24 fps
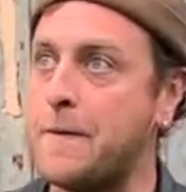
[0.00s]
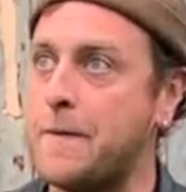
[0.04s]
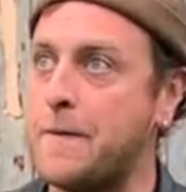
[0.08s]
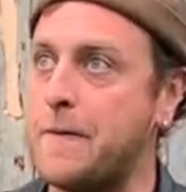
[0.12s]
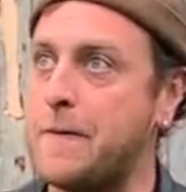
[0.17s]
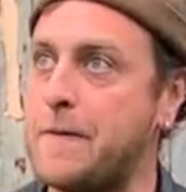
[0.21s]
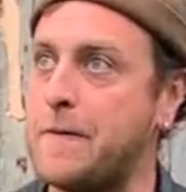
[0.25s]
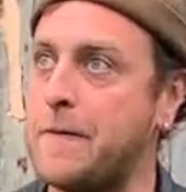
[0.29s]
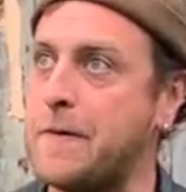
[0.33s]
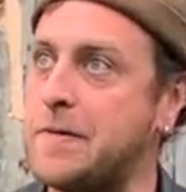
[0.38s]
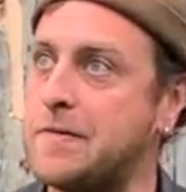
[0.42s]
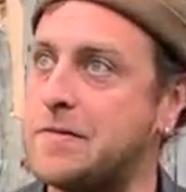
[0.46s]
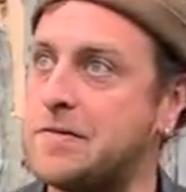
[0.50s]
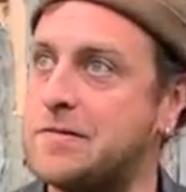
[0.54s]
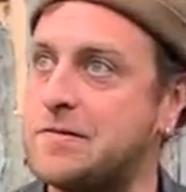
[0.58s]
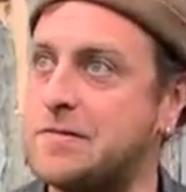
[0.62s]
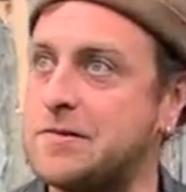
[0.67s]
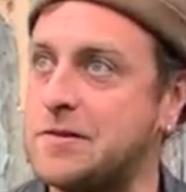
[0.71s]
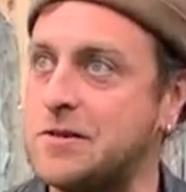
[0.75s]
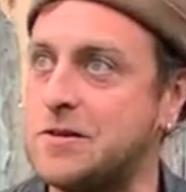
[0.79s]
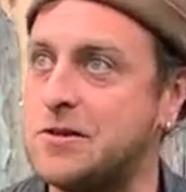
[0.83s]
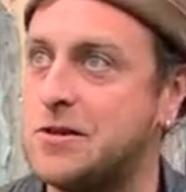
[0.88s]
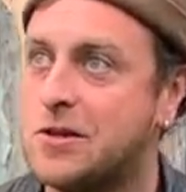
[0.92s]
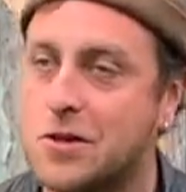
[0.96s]
its
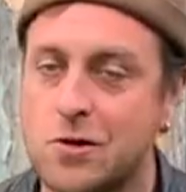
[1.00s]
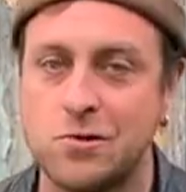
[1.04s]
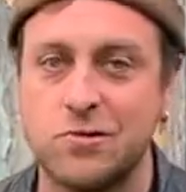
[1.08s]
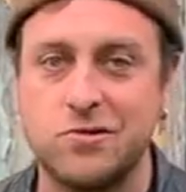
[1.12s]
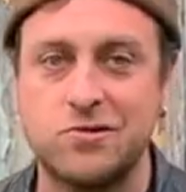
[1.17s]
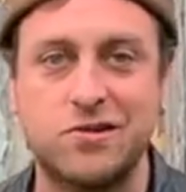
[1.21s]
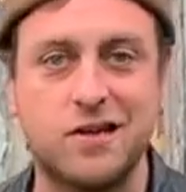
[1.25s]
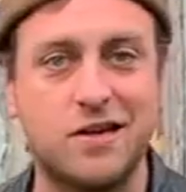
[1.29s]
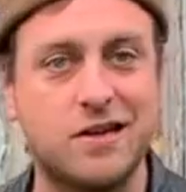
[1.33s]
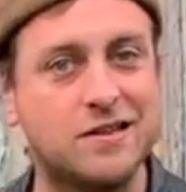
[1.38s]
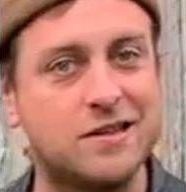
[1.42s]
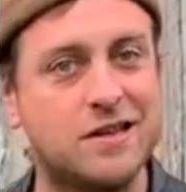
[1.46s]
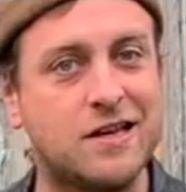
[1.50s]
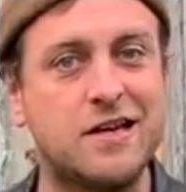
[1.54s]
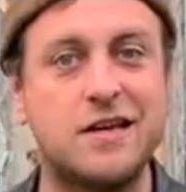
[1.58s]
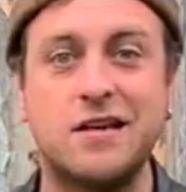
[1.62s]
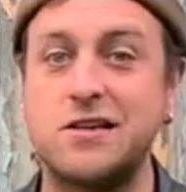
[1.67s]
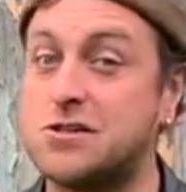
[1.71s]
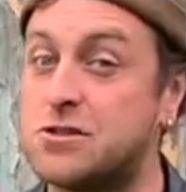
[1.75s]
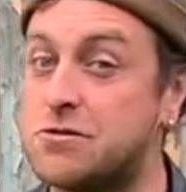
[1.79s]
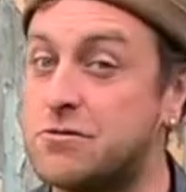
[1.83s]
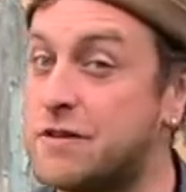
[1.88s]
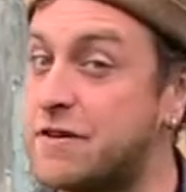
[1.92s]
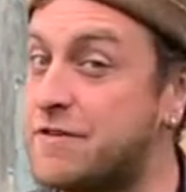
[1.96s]
use in the
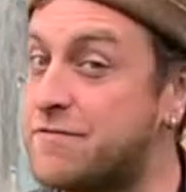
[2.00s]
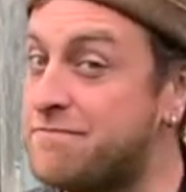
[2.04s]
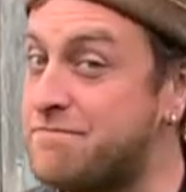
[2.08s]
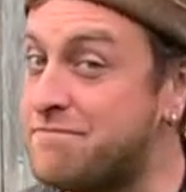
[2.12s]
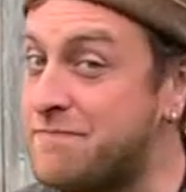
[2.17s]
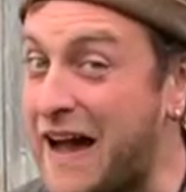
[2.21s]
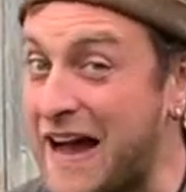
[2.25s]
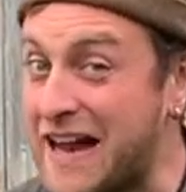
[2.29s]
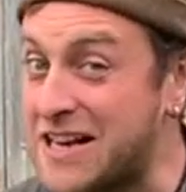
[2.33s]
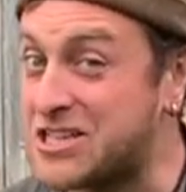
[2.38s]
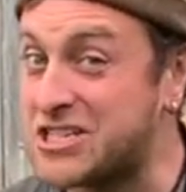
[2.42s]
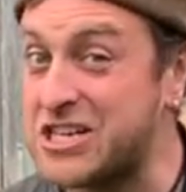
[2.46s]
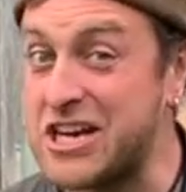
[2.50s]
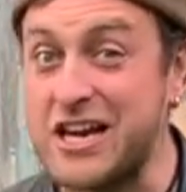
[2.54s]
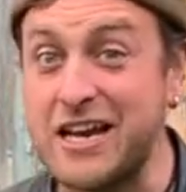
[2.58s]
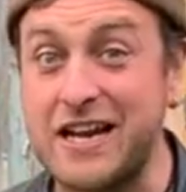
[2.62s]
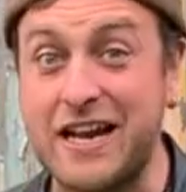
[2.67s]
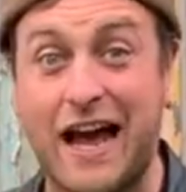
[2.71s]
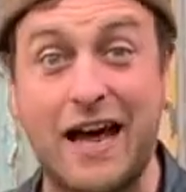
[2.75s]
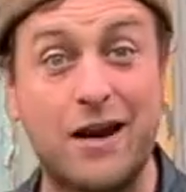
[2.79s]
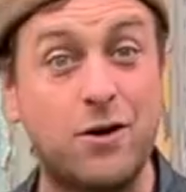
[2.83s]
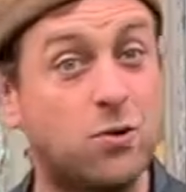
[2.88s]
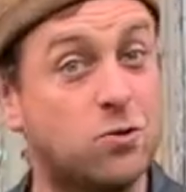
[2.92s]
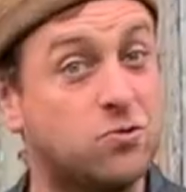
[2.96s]
history of magic
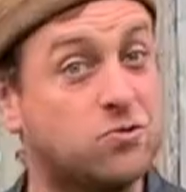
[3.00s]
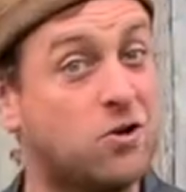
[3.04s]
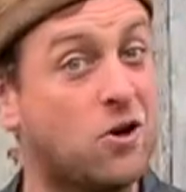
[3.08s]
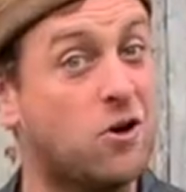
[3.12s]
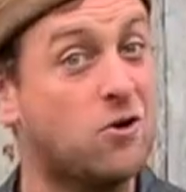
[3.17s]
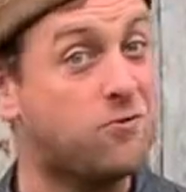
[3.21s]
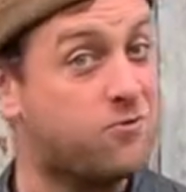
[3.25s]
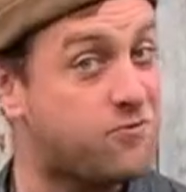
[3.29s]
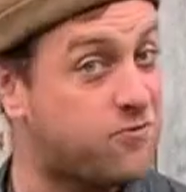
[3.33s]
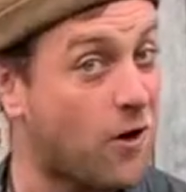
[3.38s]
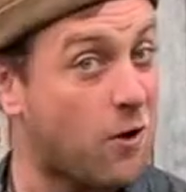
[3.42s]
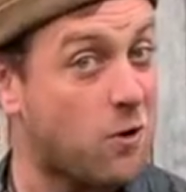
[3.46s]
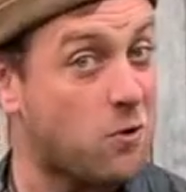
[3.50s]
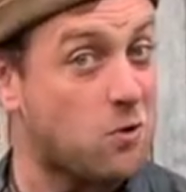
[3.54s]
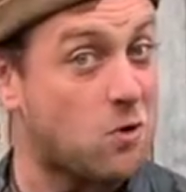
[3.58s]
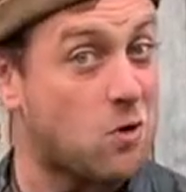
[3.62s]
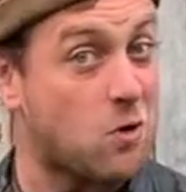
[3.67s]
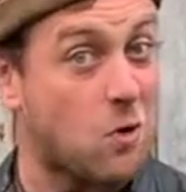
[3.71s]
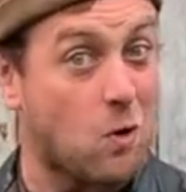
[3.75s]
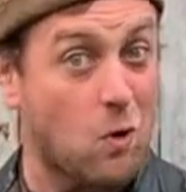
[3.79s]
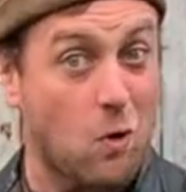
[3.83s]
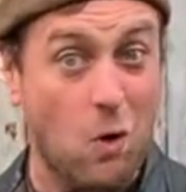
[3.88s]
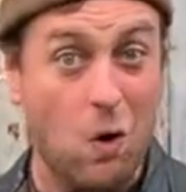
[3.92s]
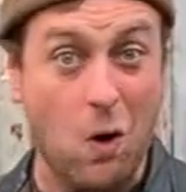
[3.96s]
and also
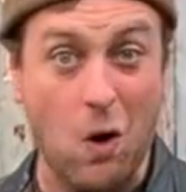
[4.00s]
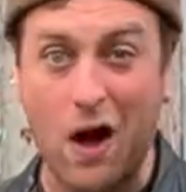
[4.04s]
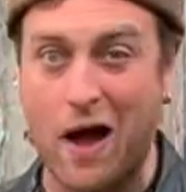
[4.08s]
folklore